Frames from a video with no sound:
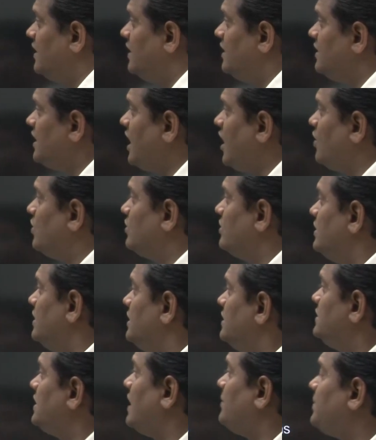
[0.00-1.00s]
Now,
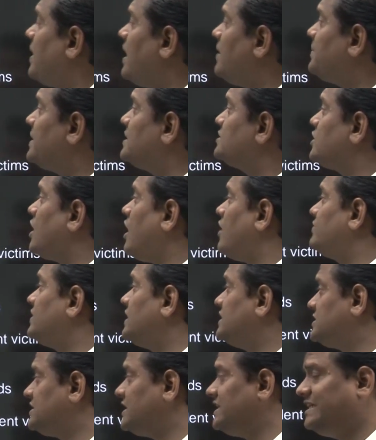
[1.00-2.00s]
the purpose of
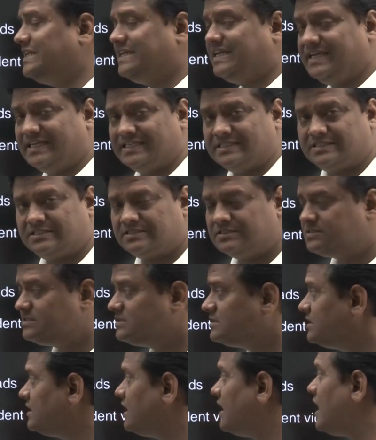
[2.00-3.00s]
the study is
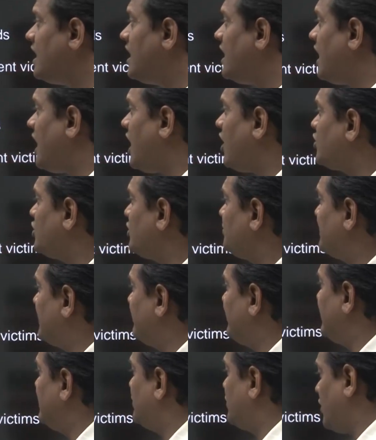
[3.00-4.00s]
how to
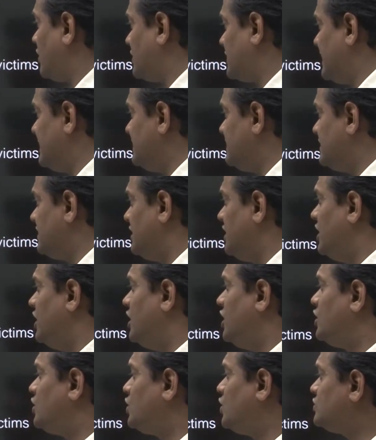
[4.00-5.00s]
prevent road kills,
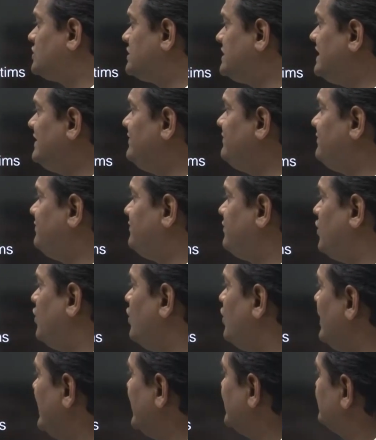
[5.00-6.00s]
to see
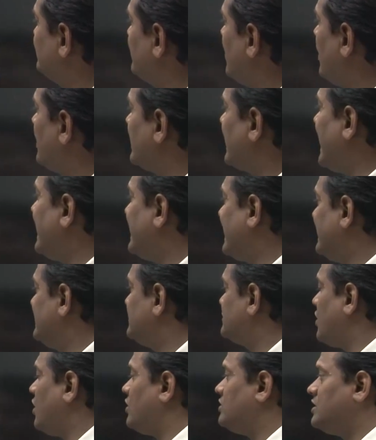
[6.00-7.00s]
who is more at
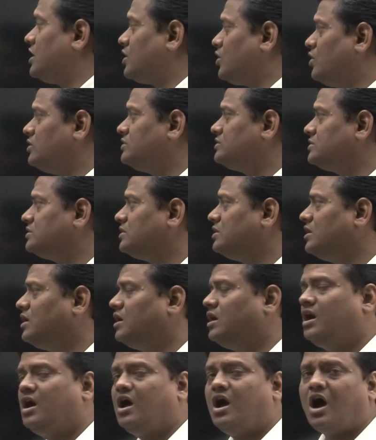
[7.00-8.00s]
risk on the roads,
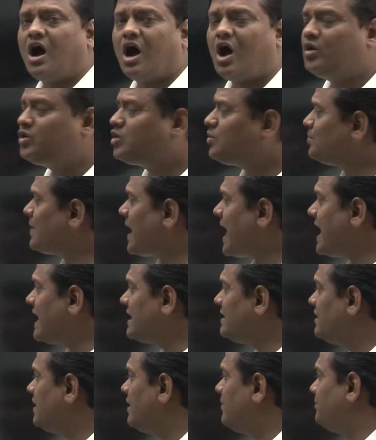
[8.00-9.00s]
how to
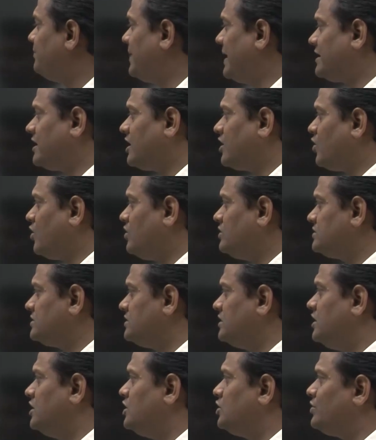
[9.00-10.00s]
plan better roads,
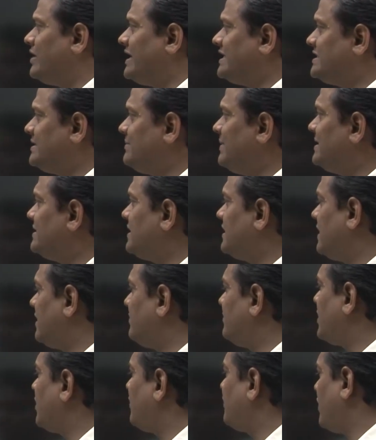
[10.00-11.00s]
to estimate the
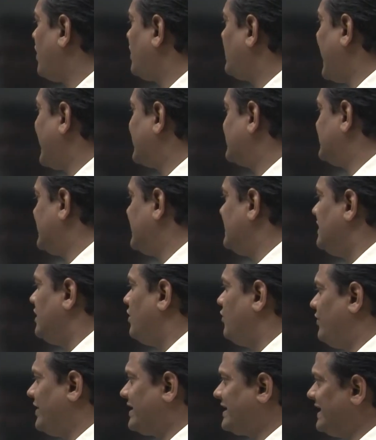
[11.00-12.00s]
number of road accident
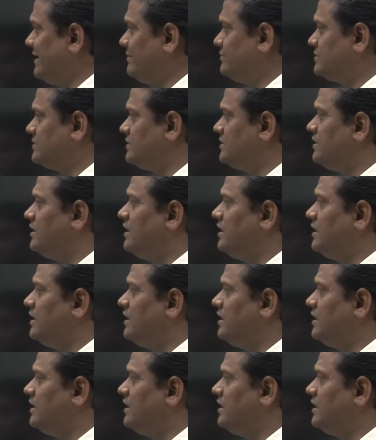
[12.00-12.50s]
victims.